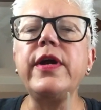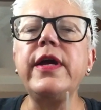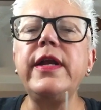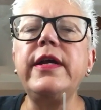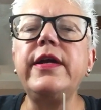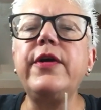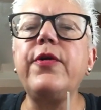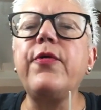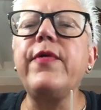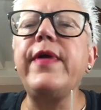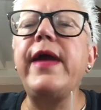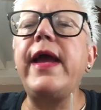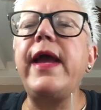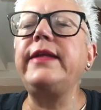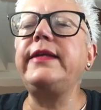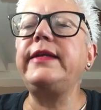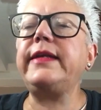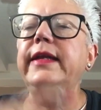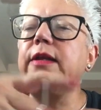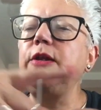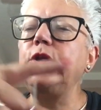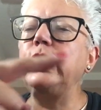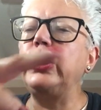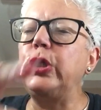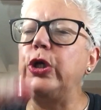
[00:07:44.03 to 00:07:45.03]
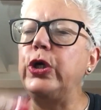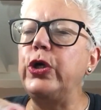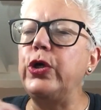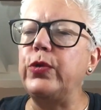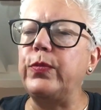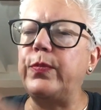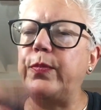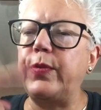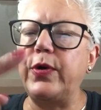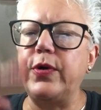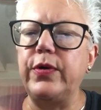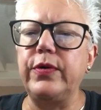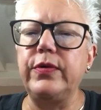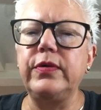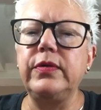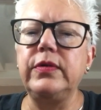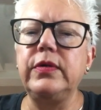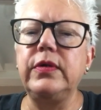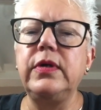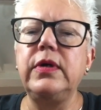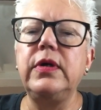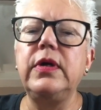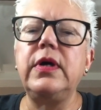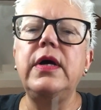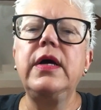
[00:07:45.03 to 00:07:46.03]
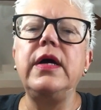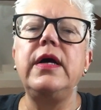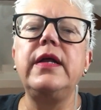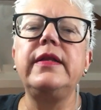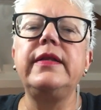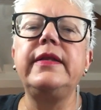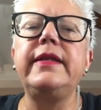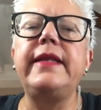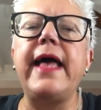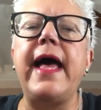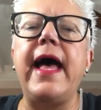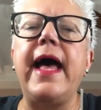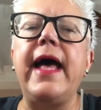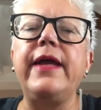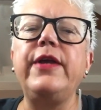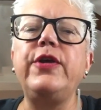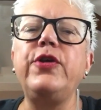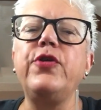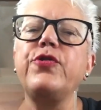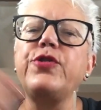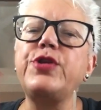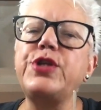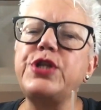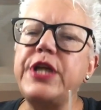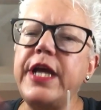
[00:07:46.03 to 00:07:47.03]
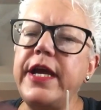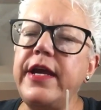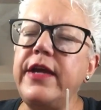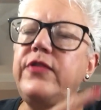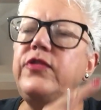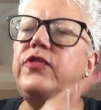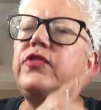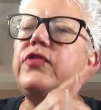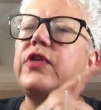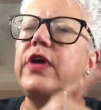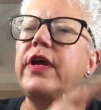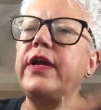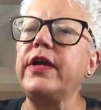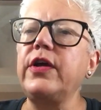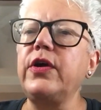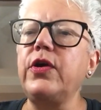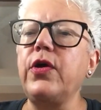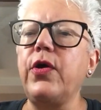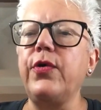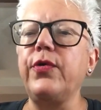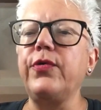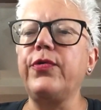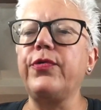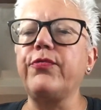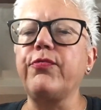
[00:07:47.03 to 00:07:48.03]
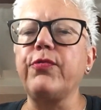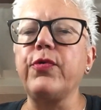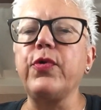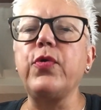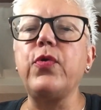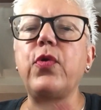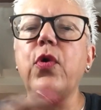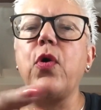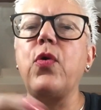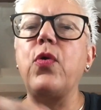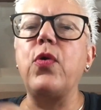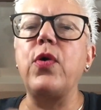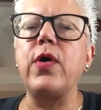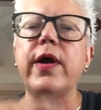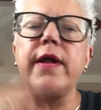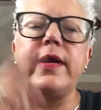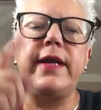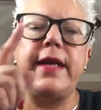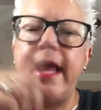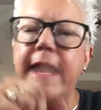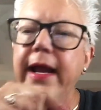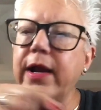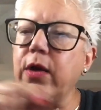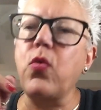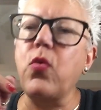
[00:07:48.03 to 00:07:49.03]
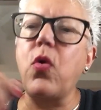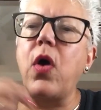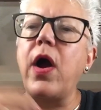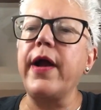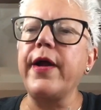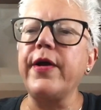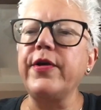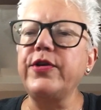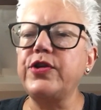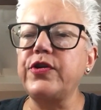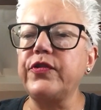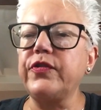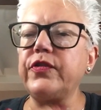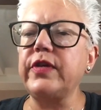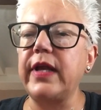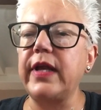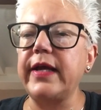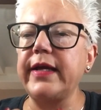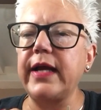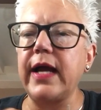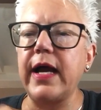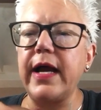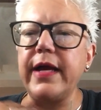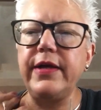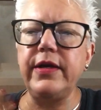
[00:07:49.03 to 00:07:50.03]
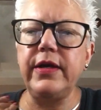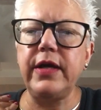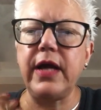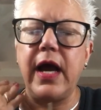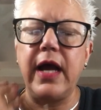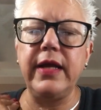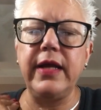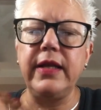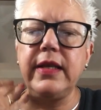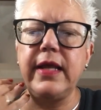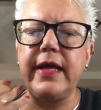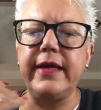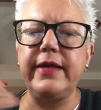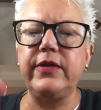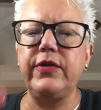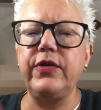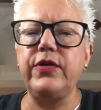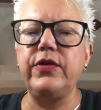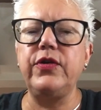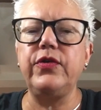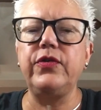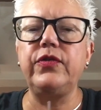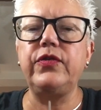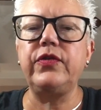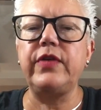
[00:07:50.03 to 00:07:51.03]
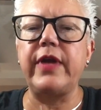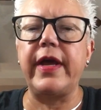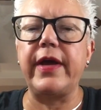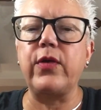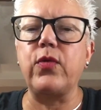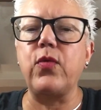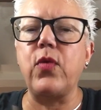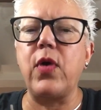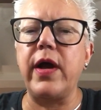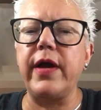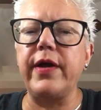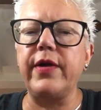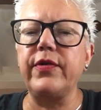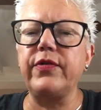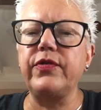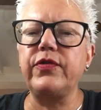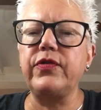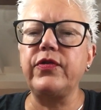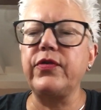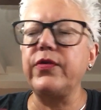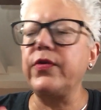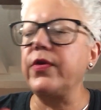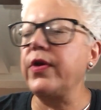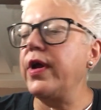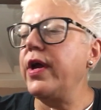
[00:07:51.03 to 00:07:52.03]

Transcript: going to create the loop that your chain's going to go through, or a neck wire, just like I like to use neck wires,